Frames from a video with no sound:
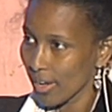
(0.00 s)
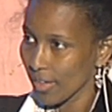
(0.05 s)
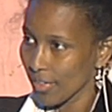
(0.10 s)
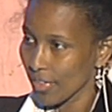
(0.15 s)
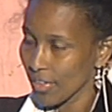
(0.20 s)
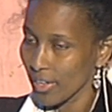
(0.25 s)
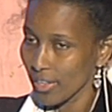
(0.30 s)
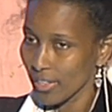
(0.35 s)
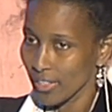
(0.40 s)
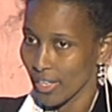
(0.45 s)

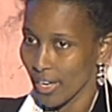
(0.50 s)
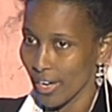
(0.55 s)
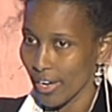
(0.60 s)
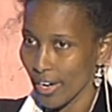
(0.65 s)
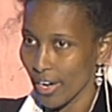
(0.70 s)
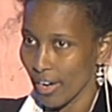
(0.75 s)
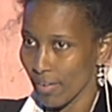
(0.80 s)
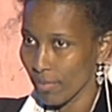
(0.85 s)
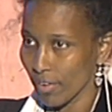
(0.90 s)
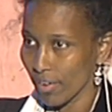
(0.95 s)
Things are
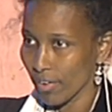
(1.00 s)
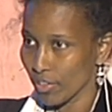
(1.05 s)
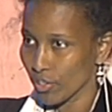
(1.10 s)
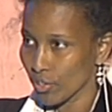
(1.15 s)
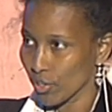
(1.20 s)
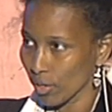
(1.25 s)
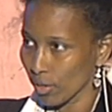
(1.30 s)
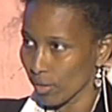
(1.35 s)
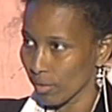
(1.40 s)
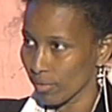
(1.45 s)
never
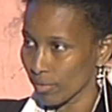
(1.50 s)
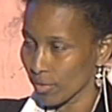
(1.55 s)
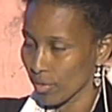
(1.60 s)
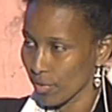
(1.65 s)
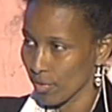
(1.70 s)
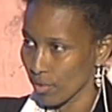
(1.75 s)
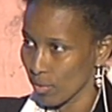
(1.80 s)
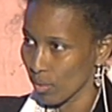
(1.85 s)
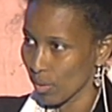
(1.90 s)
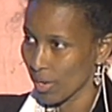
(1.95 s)
resolved
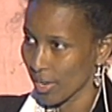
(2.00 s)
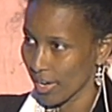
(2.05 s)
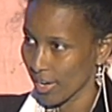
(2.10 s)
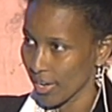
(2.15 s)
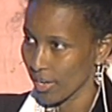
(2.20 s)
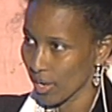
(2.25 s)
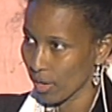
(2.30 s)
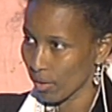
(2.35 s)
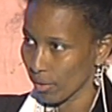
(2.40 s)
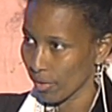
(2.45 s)
through
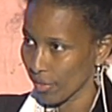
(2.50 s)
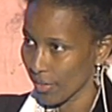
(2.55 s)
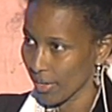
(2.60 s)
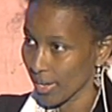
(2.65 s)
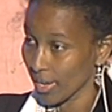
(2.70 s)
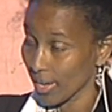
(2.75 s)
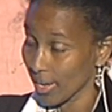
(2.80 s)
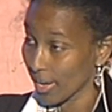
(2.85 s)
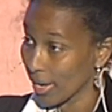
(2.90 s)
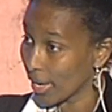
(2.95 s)
critical
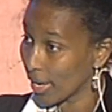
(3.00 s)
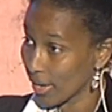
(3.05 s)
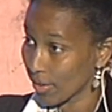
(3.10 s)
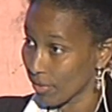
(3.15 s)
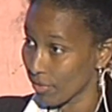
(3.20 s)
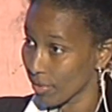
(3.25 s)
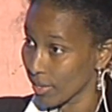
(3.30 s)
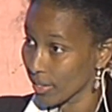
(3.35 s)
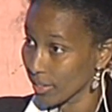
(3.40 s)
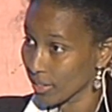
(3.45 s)
thinking
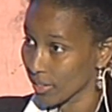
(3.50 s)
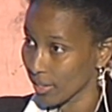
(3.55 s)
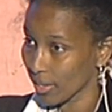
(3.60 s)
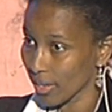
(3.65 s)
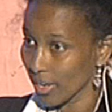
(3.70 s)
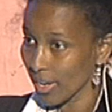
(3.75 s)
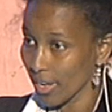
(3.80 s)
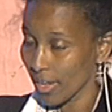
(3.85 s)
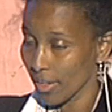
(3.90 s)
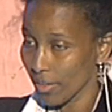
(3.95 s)
and
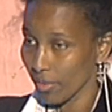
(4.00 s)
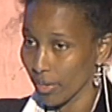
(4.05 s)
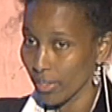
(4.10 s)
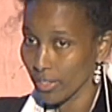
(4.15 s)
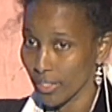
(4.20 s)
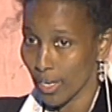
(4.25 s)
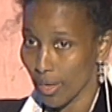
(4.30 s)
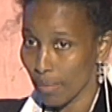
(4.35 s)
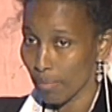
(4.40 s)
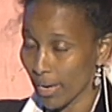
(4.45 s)
reason.
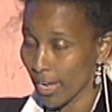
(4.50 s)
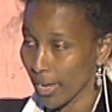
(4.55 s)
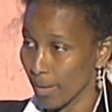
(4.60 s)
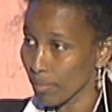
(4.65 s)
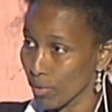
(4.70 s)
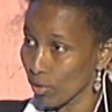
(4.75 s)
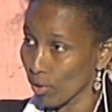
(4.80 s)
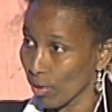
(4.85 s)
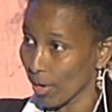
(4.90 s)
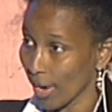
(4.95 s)
Things are
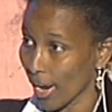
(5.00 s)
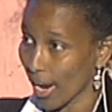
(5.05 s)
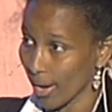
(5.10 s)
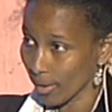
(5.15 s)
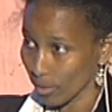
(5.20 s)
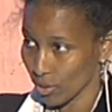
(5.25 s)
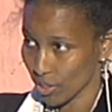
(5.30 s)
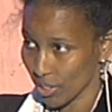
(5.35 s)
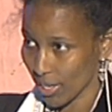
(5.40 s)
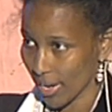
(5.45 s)
blamed on
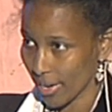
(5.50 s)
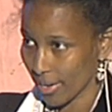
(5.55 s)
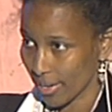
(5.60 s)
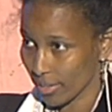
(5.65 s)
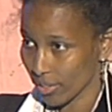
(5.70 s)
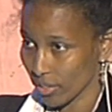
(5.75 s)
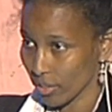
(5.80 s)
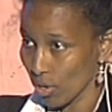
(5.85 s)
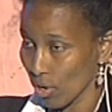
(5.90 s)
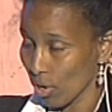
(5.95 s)

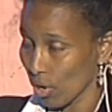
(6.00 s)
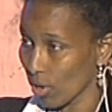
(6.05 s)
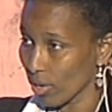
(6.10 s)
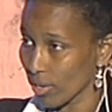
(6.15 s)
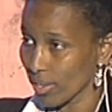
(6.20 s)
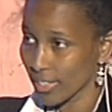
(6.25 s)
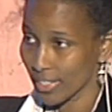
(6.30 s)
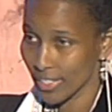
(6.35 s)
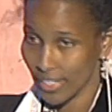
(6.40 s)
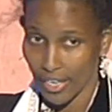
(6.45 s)
outsiders,
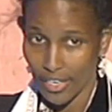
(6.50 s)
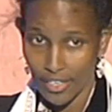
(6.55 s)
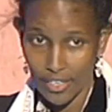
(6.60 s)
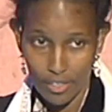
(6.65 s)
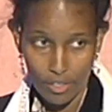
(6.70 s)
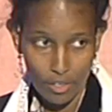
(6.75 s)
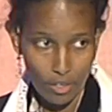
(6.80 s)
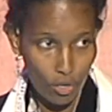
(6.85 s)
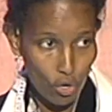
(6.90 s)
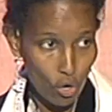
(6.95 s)
on
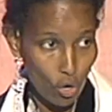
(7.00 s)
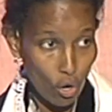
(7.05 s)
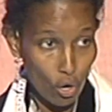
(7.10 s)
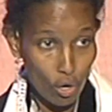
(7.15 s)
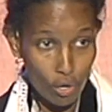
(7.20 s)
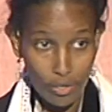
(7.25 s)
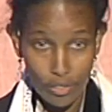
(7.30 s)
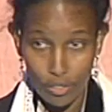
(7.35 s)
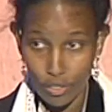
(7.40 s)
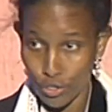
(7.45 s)
Satan,
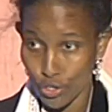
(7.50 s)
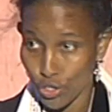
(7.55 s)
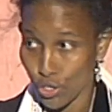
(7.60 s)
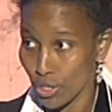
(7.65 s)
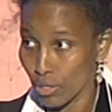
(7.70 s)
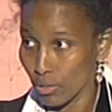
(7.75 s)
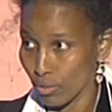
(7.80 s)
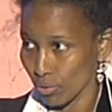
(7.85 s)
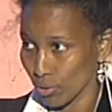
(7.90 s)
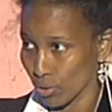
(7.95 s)
on the
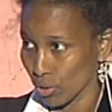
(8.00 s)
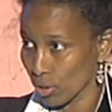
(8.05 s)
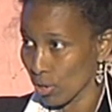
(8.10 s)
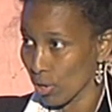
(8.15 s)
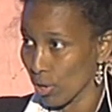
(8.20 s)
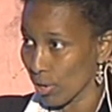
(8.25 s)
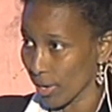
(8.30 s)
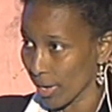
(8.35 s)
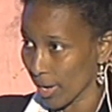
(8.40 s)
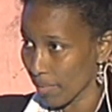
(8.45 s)
Jews,
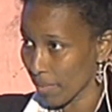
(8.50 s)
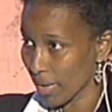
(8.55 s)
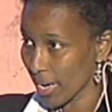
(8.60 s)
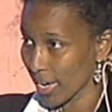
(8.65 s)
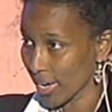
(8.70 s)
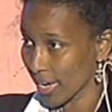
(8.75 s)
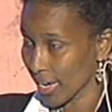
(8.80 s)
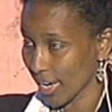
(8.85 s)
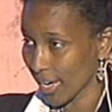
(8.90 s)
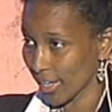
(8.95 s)
on
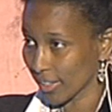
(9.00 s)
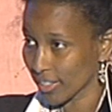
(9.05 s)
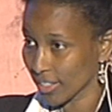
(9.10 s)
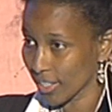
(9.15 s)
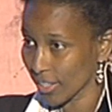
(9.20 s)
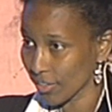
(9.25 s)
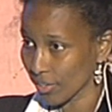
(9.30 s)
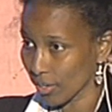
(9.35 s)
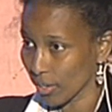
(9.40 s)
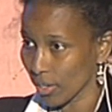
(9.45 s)
America, et
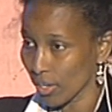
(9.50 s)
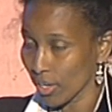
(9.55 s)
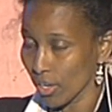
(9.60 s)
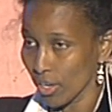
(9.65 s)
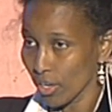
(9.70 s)
cetera.